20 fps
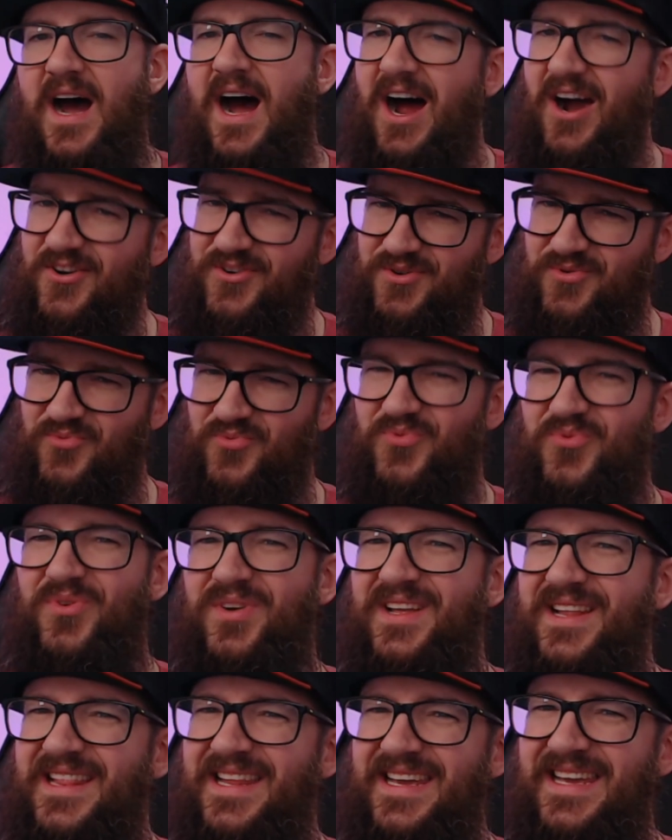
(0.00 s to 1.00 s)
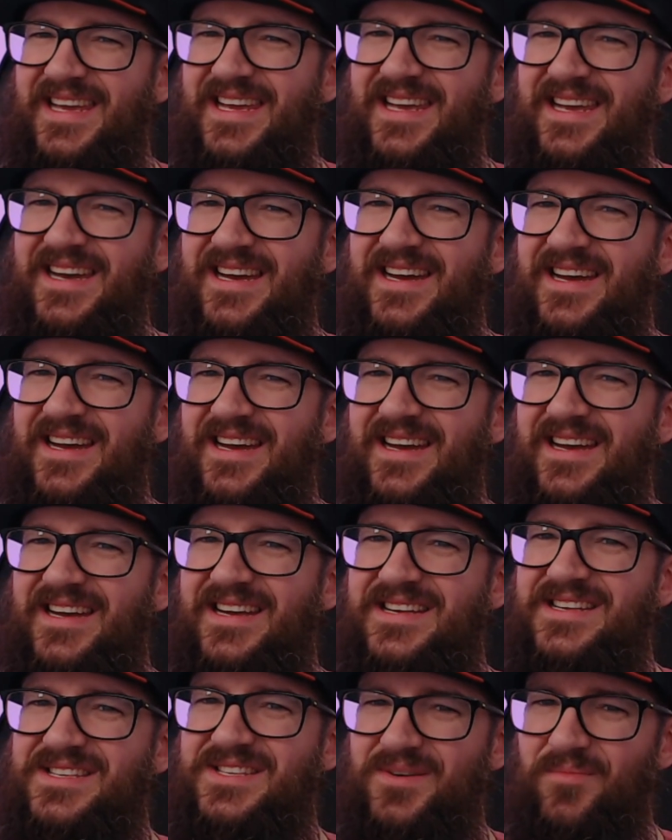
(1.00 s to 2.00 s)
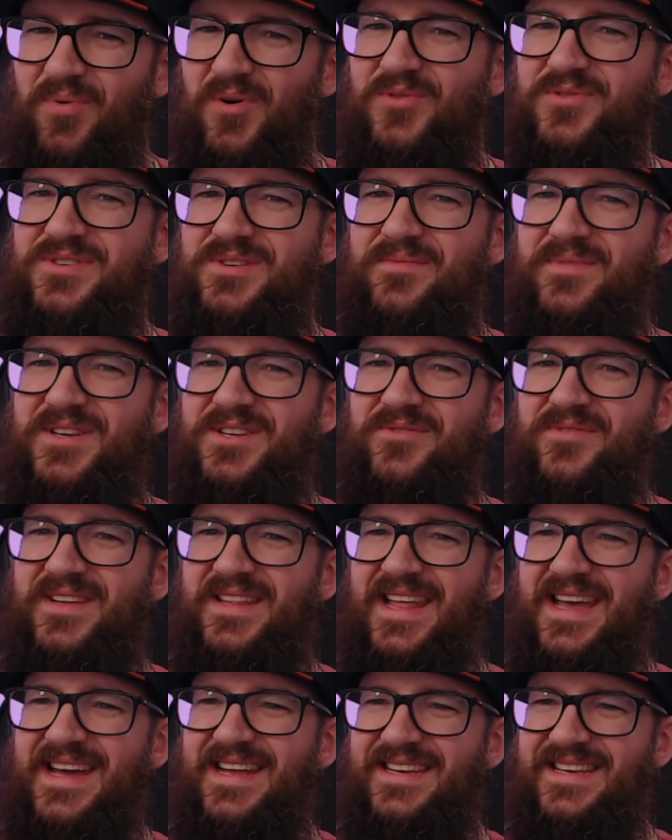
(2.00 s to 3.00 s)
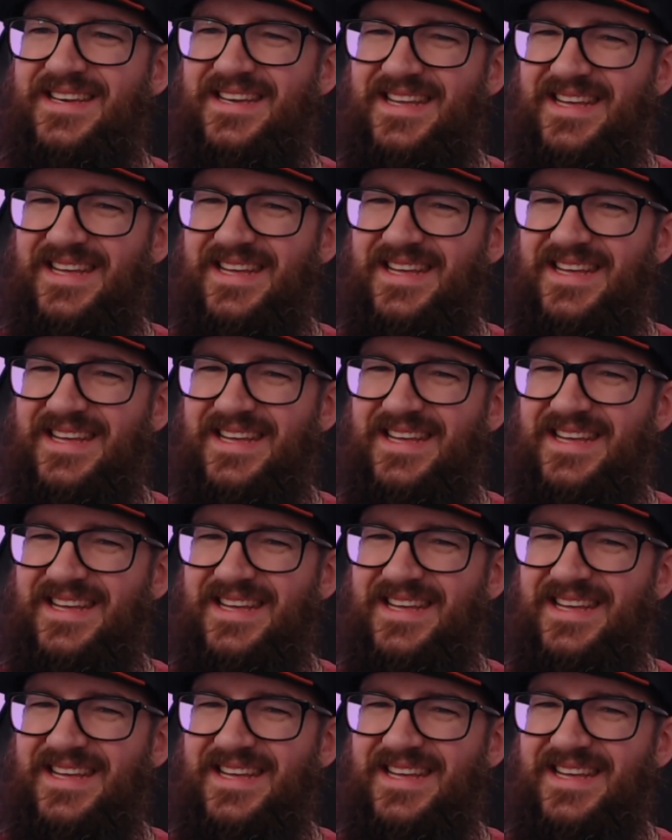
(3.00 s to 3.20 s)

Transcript: Are you really supposed to be doing that?